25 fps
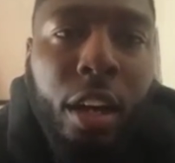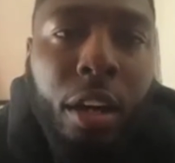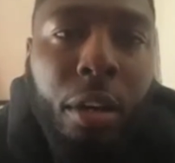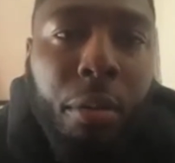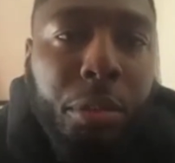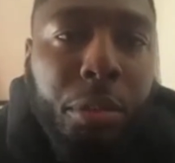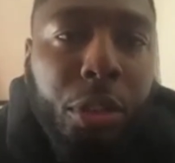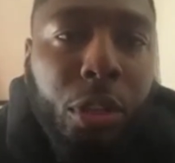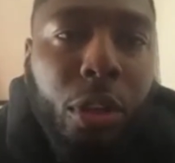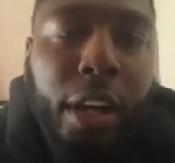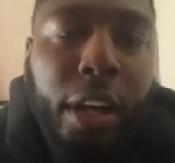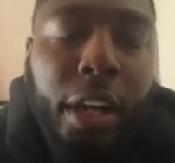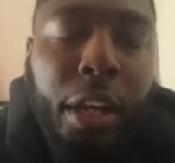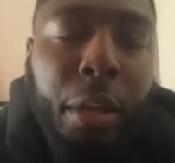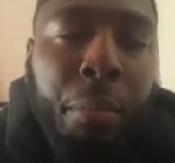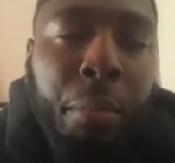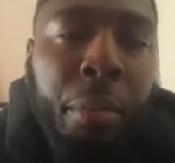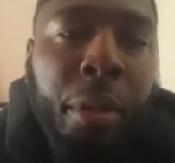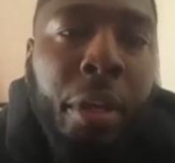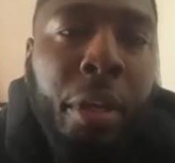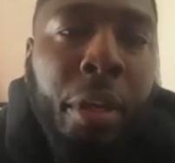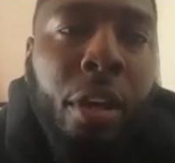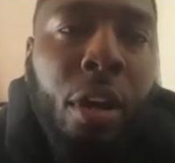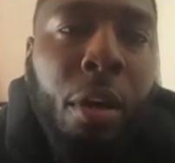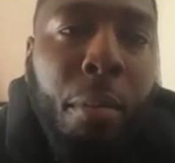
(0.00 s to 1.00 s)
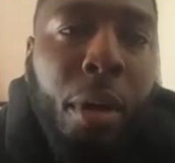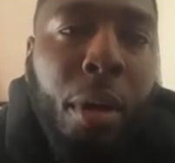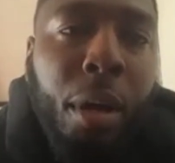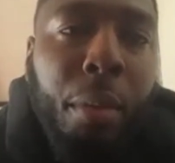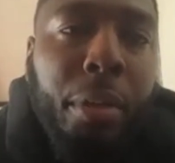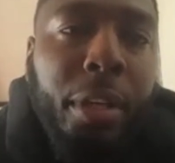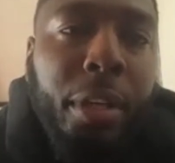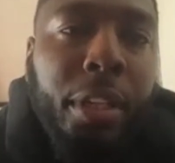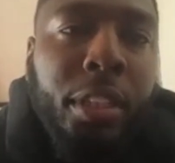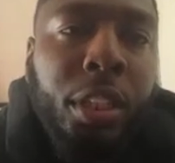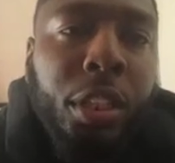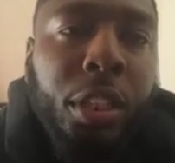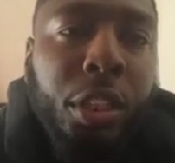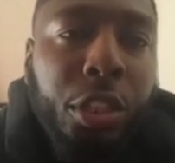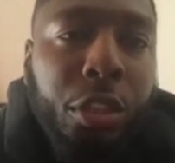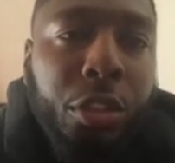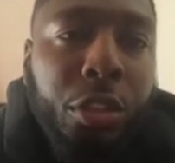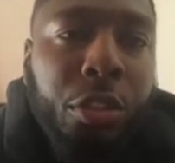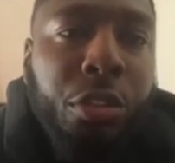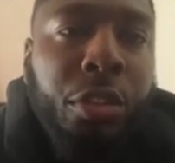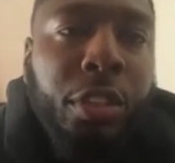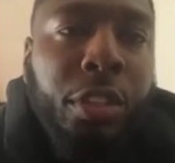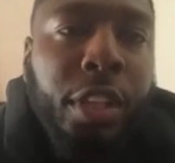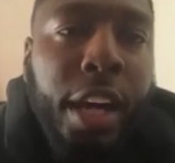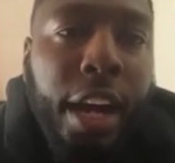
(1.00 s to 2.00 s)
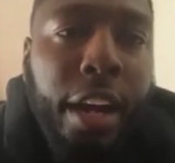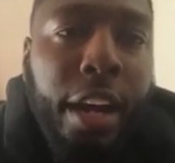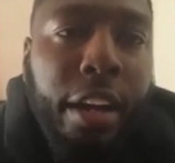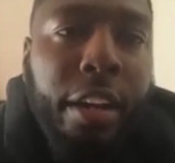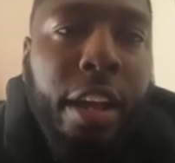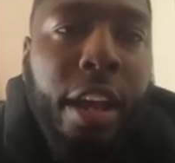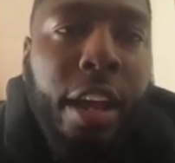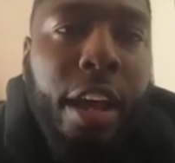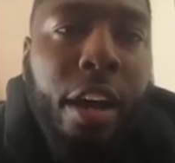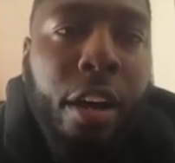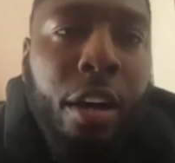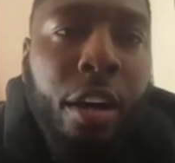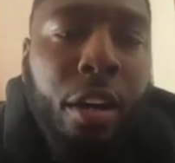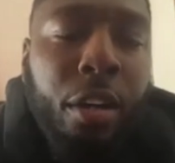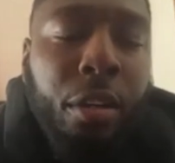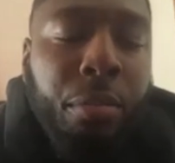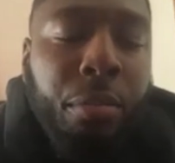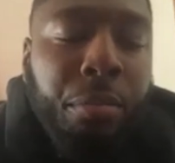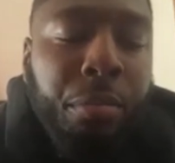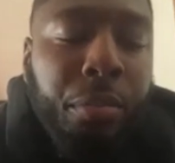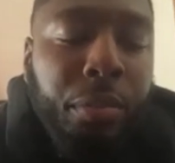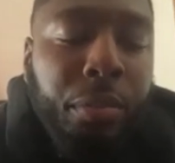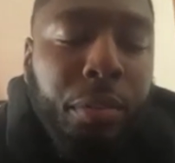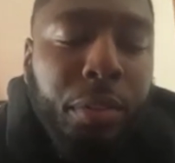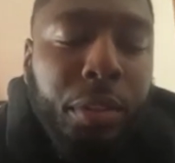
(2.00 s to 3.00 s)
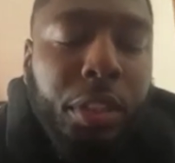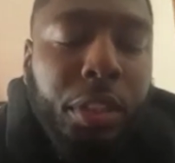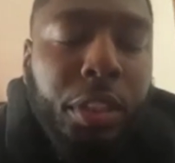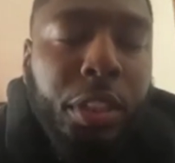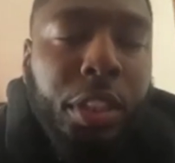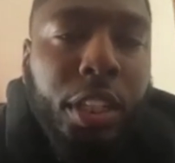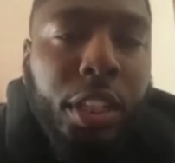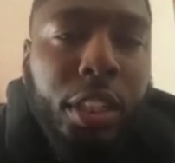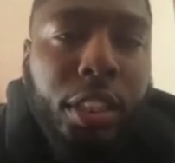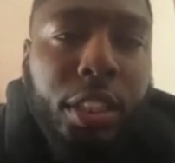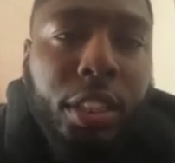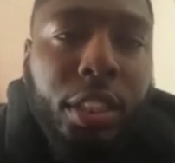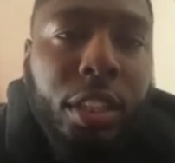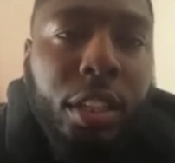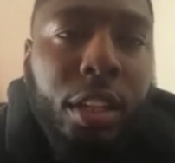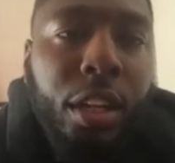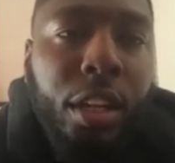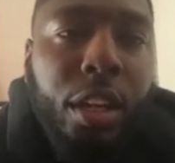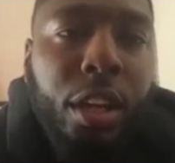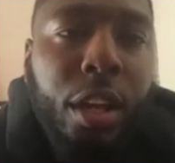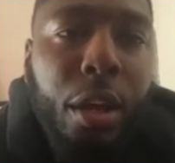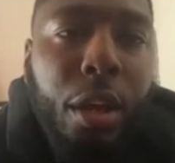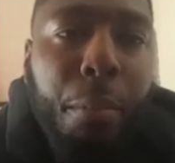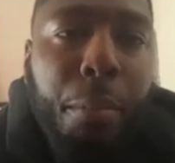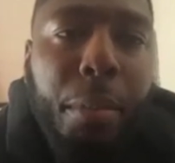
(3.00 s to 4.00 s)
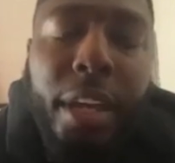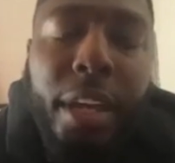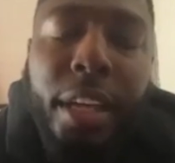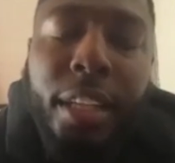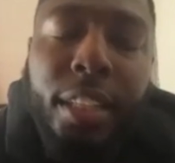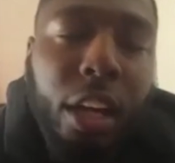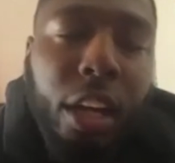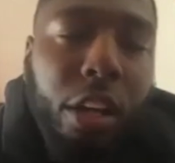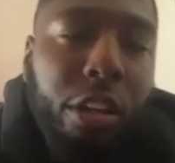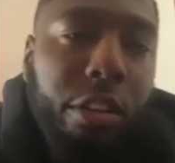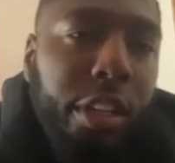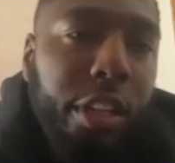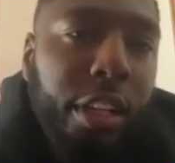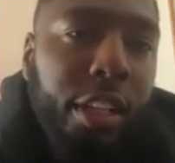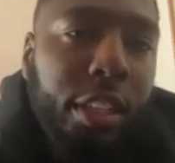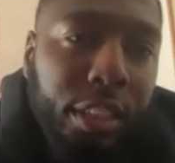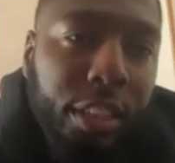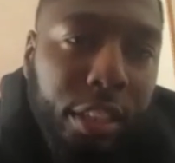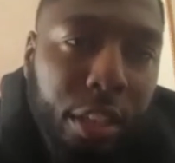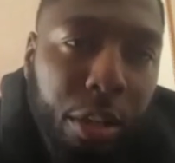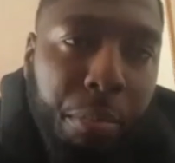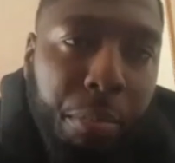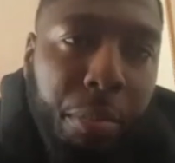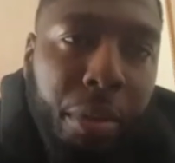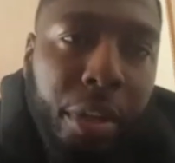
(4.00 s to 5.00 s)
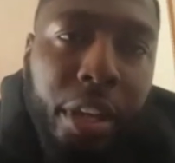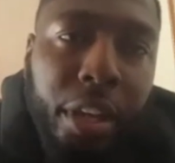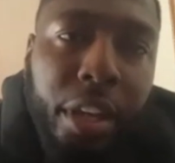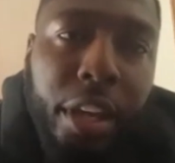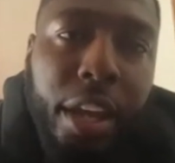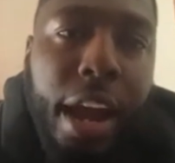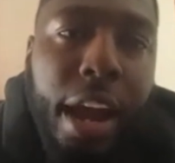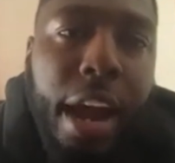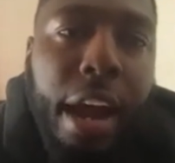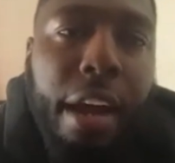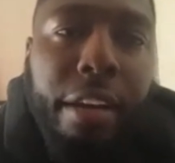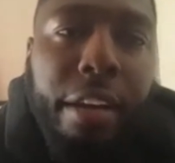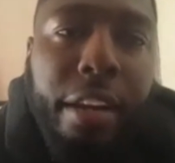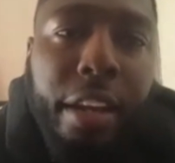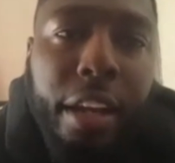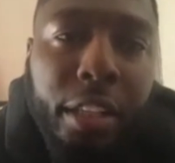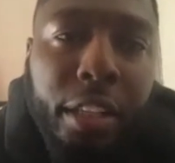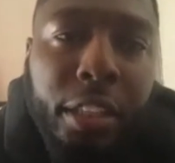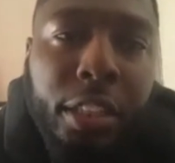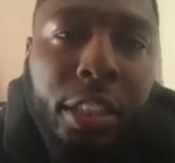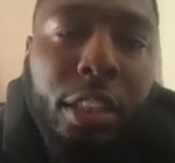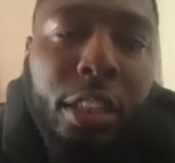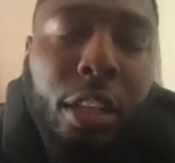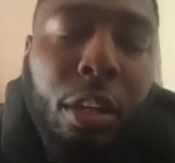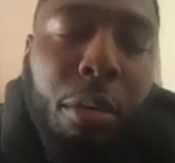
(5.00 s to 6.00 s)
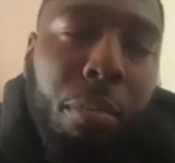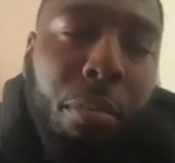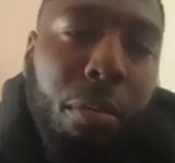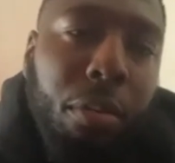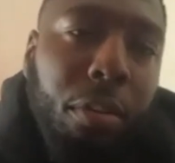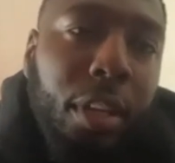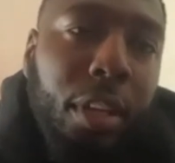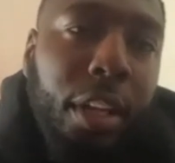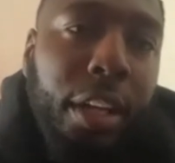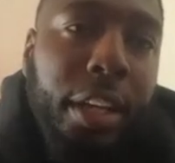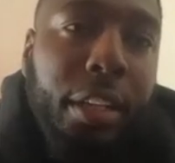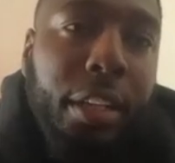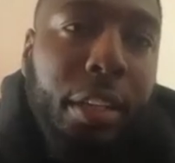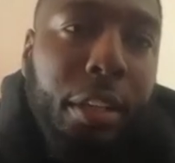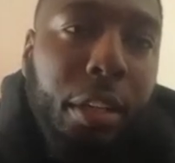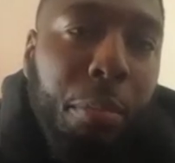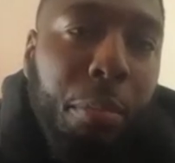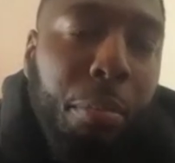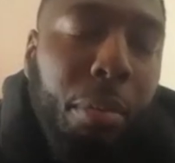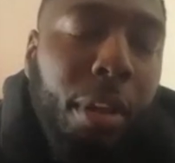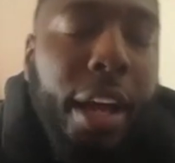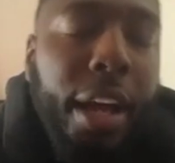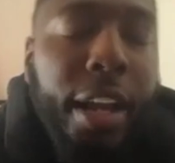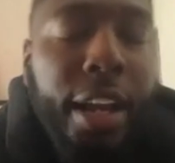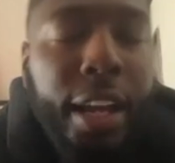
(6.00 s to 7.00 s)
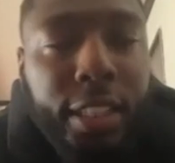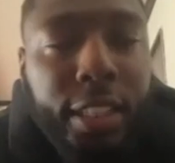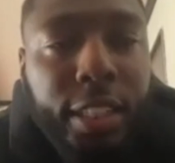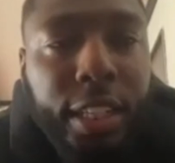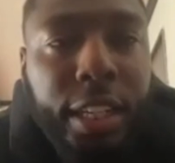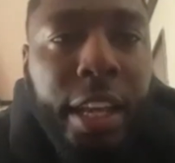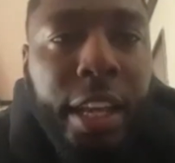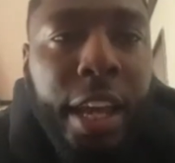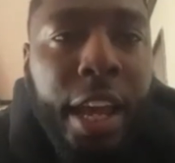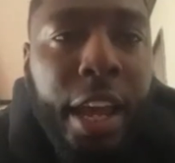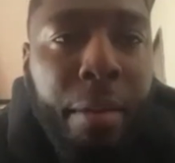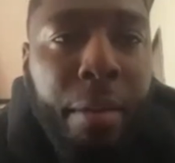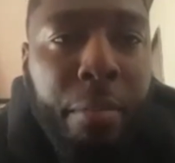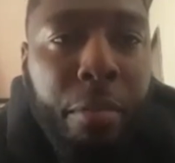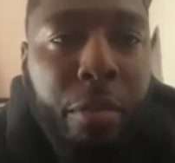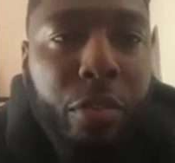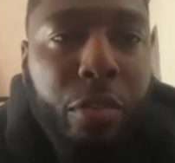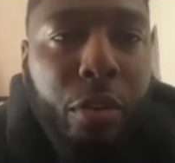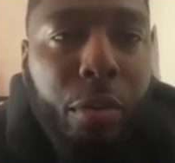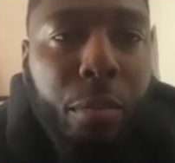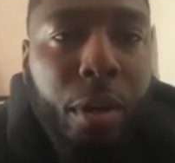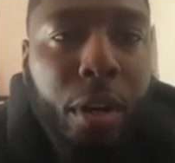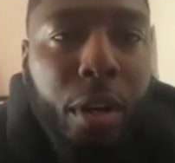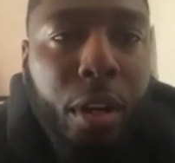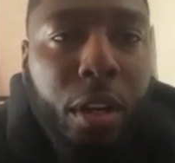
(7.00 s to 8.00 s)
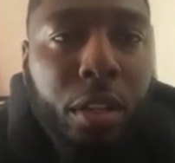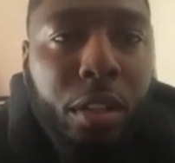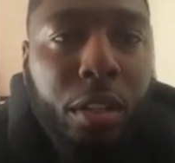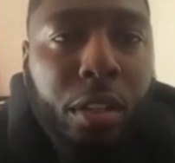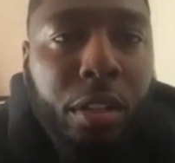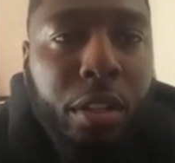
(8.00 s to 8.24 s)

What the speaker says: So I can be on my P's and Q's. I have to just be as healthy as it can be. I have to just apply that to the game of football.